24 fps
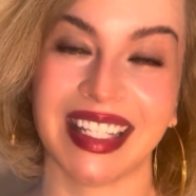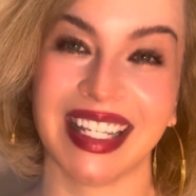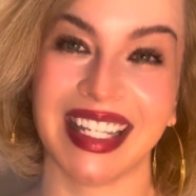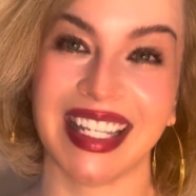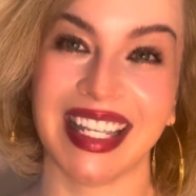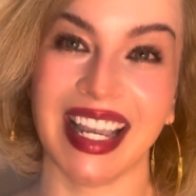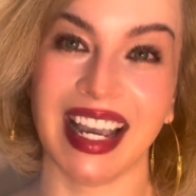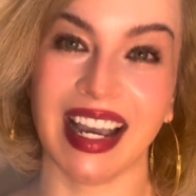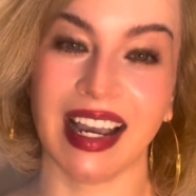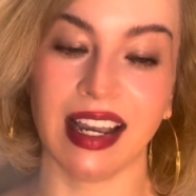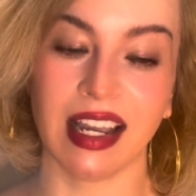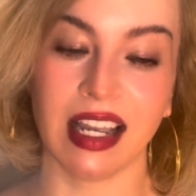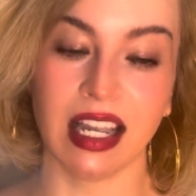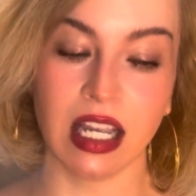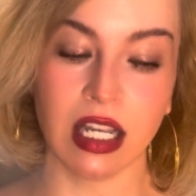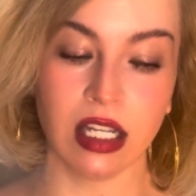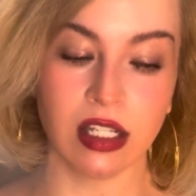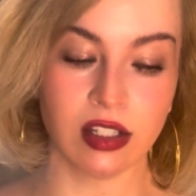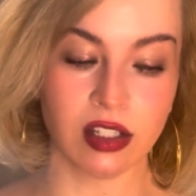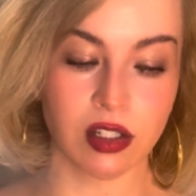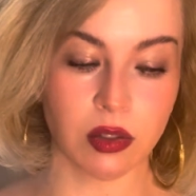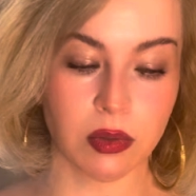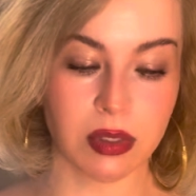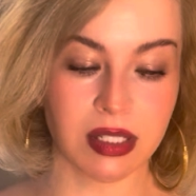Yeah,
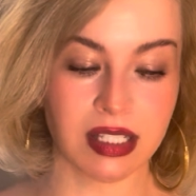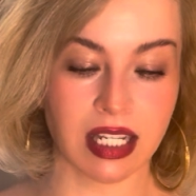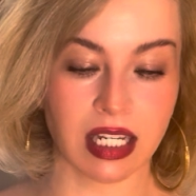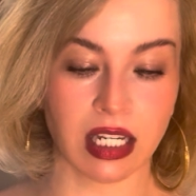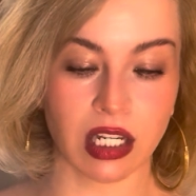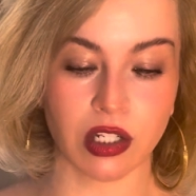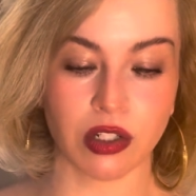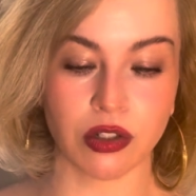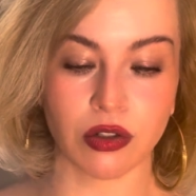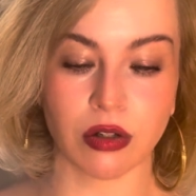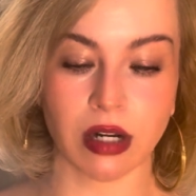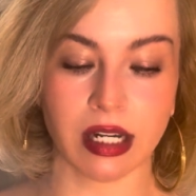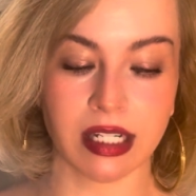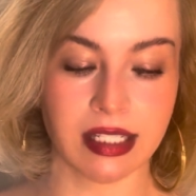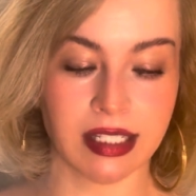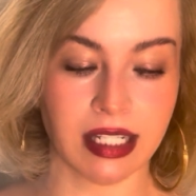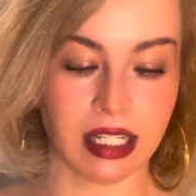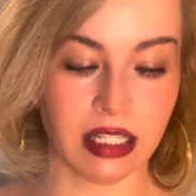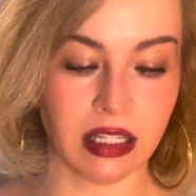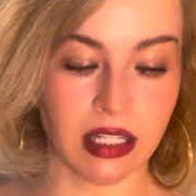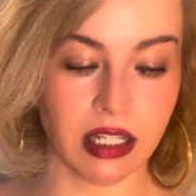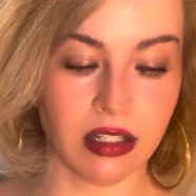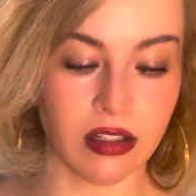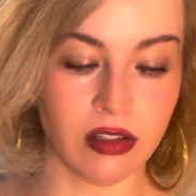so it's like
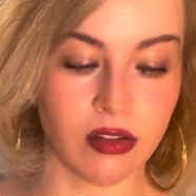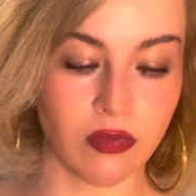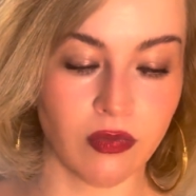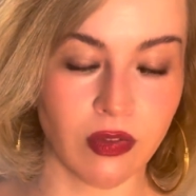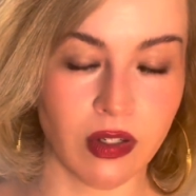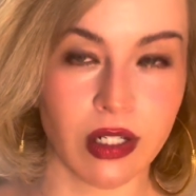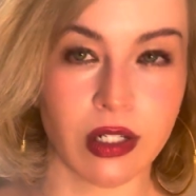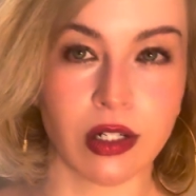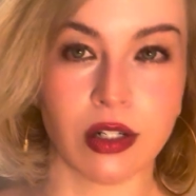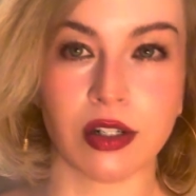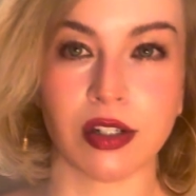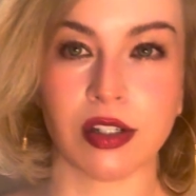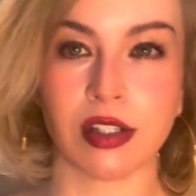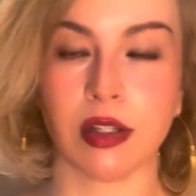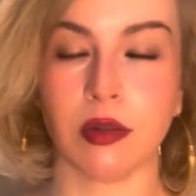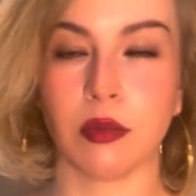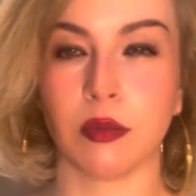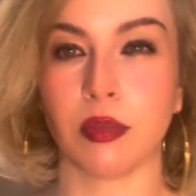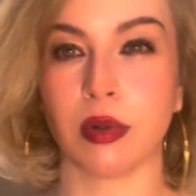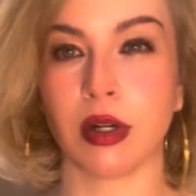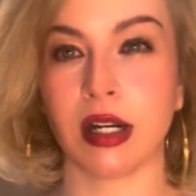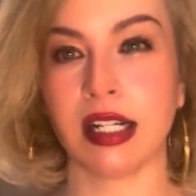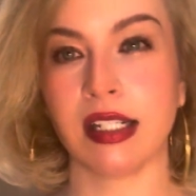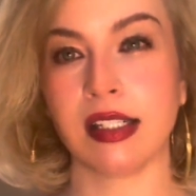addressing these fears,
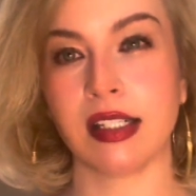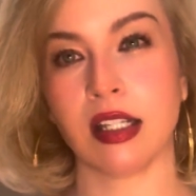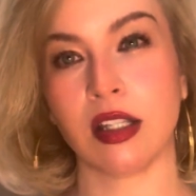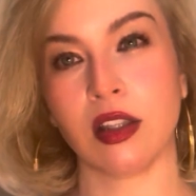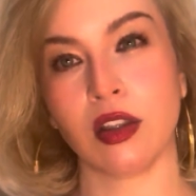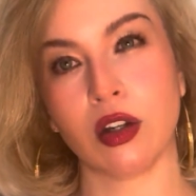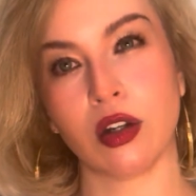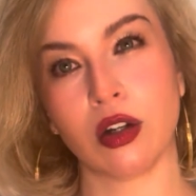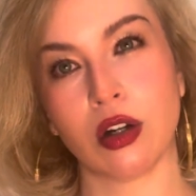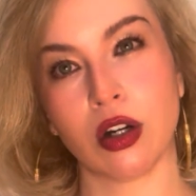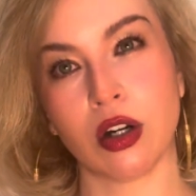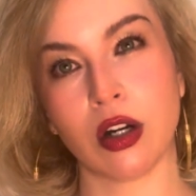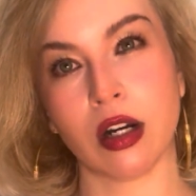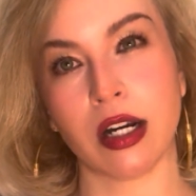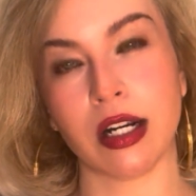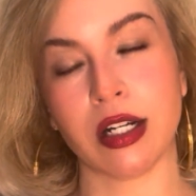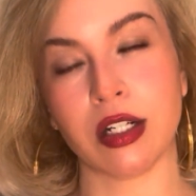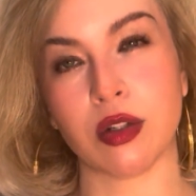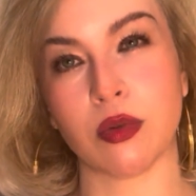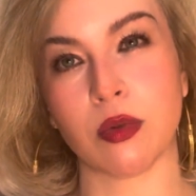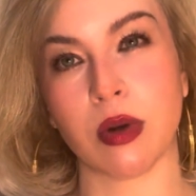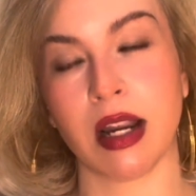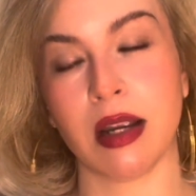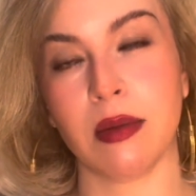embracing the
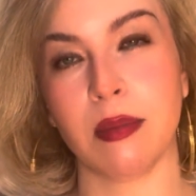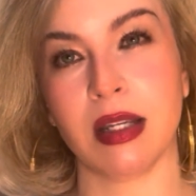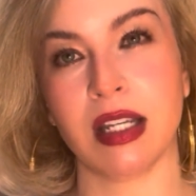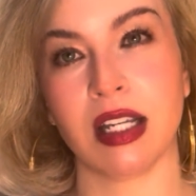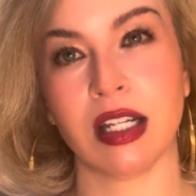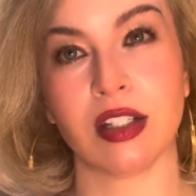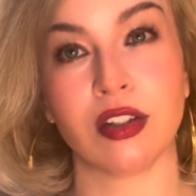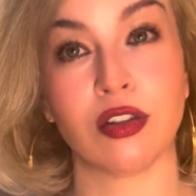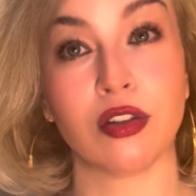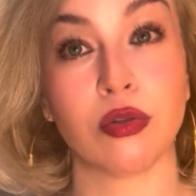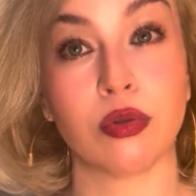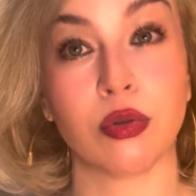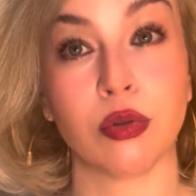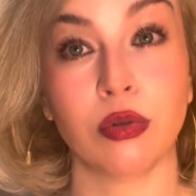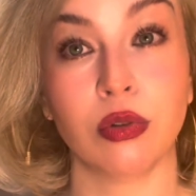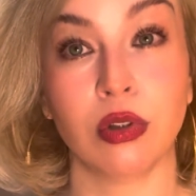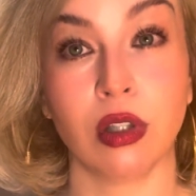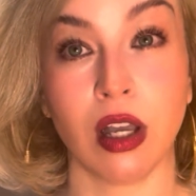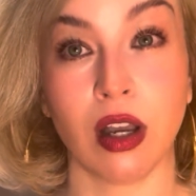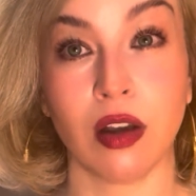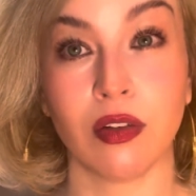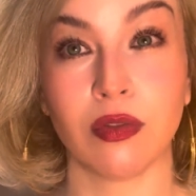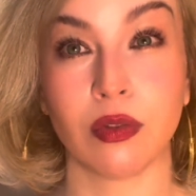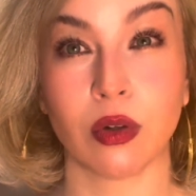courage, right? Because true
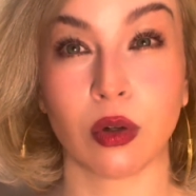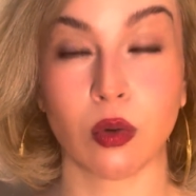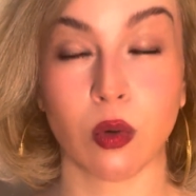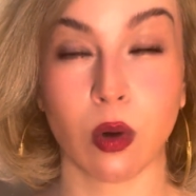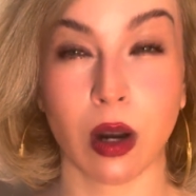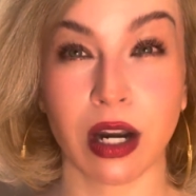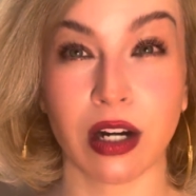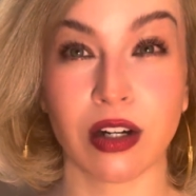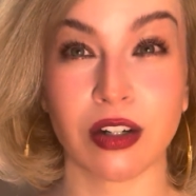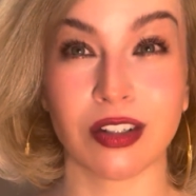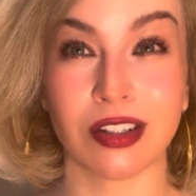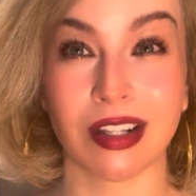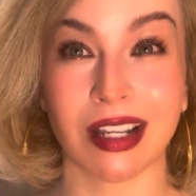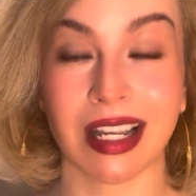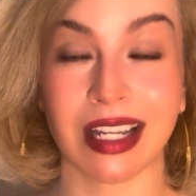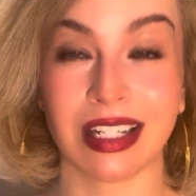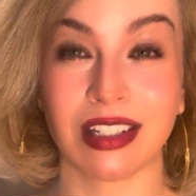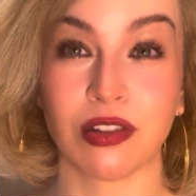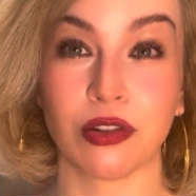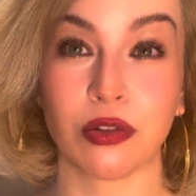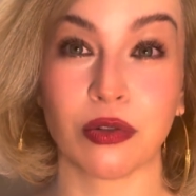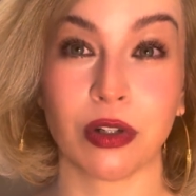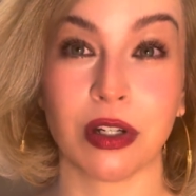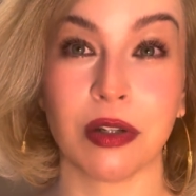love requires
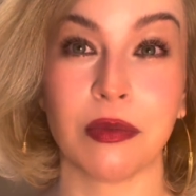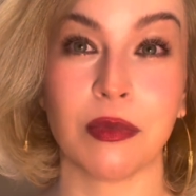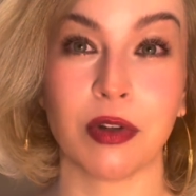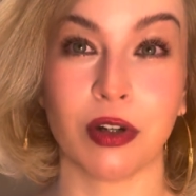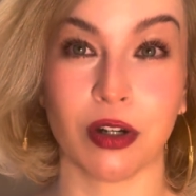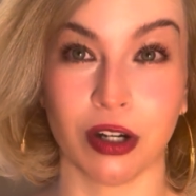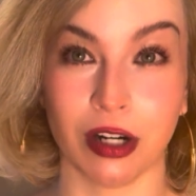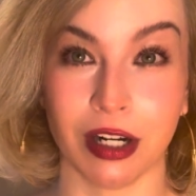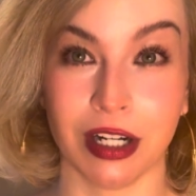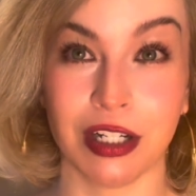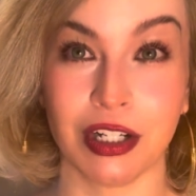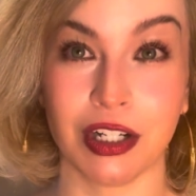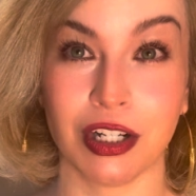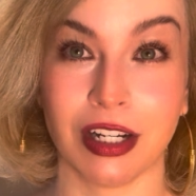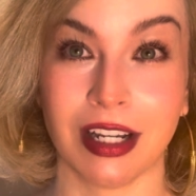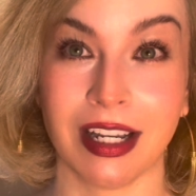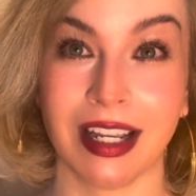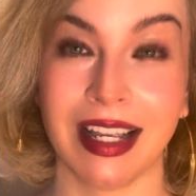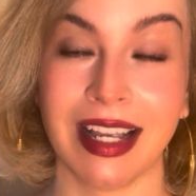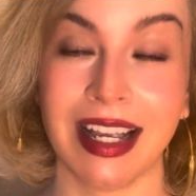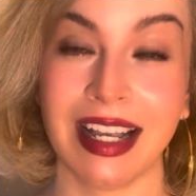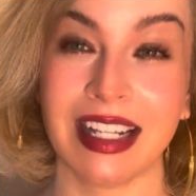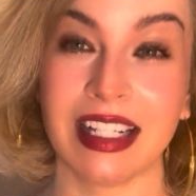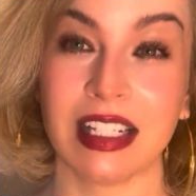extreme courage,
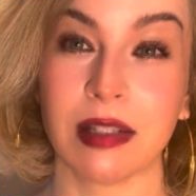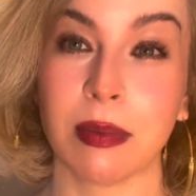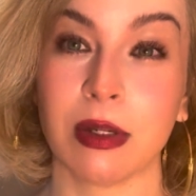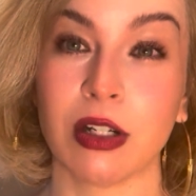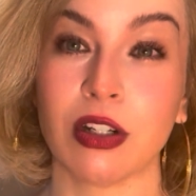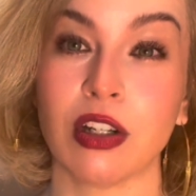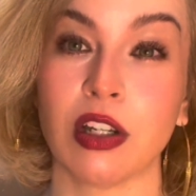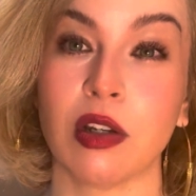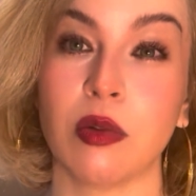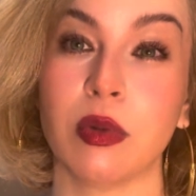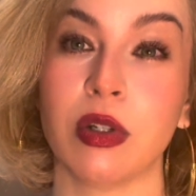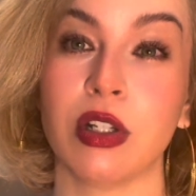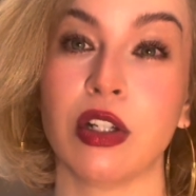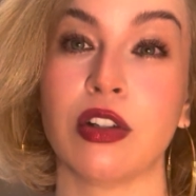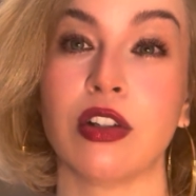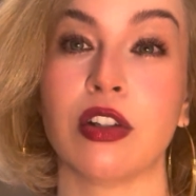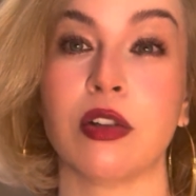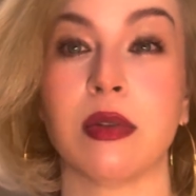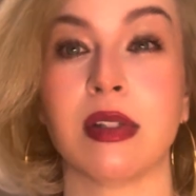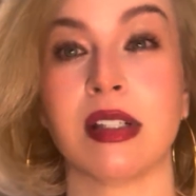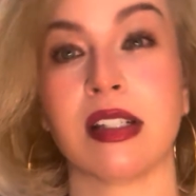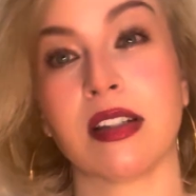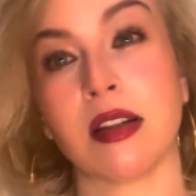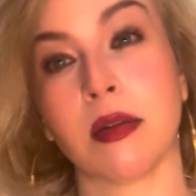especially when you're
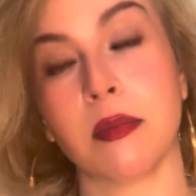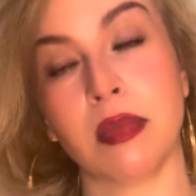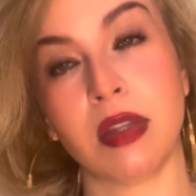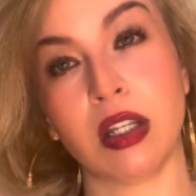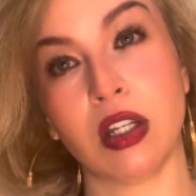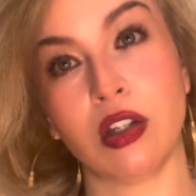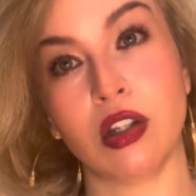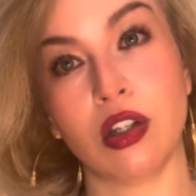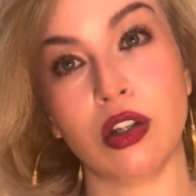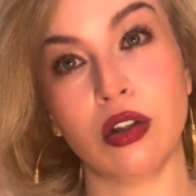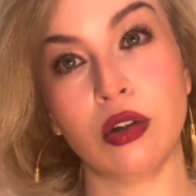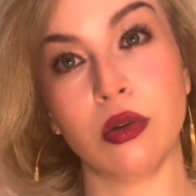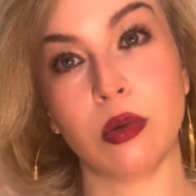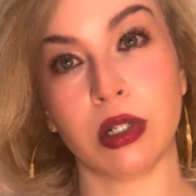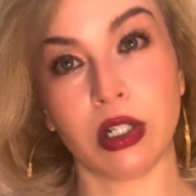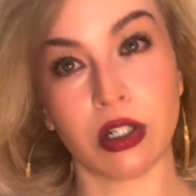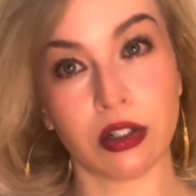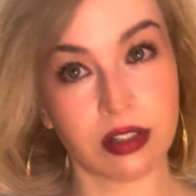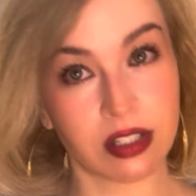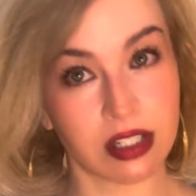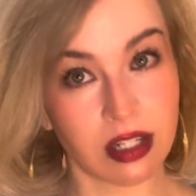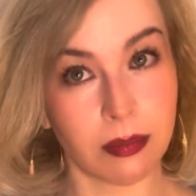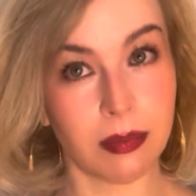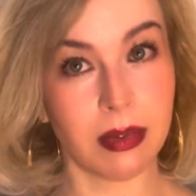doing something new and you're
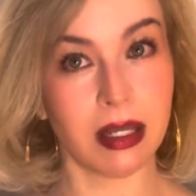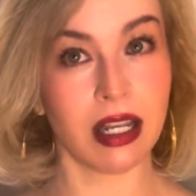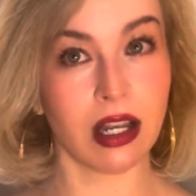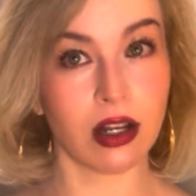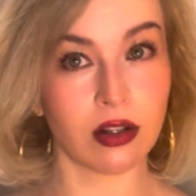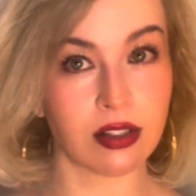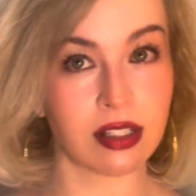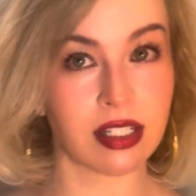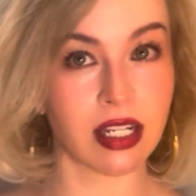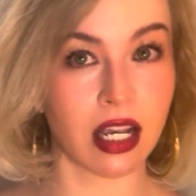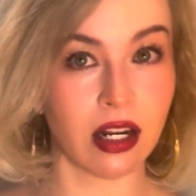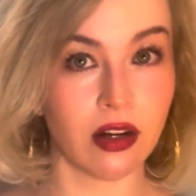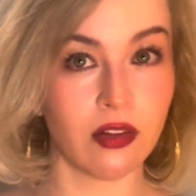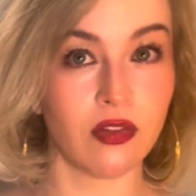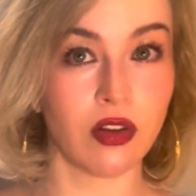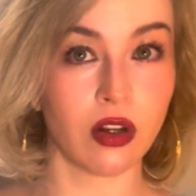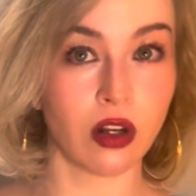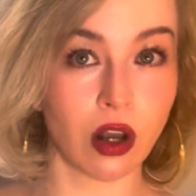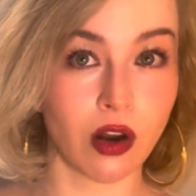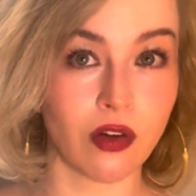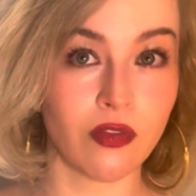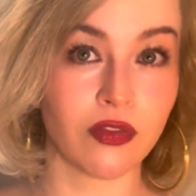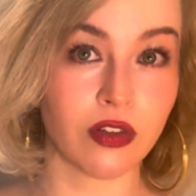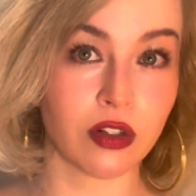stepping outside of the
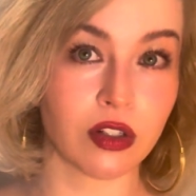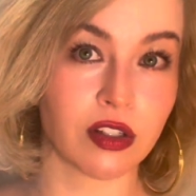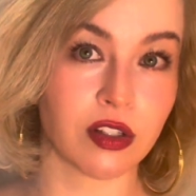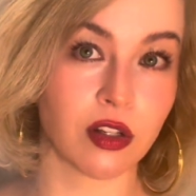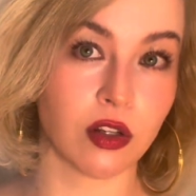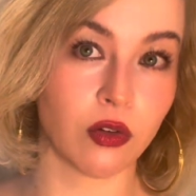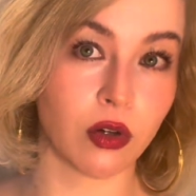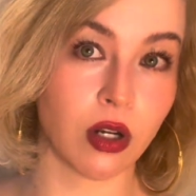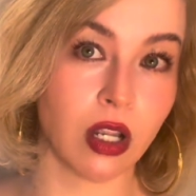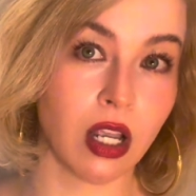comfort zone,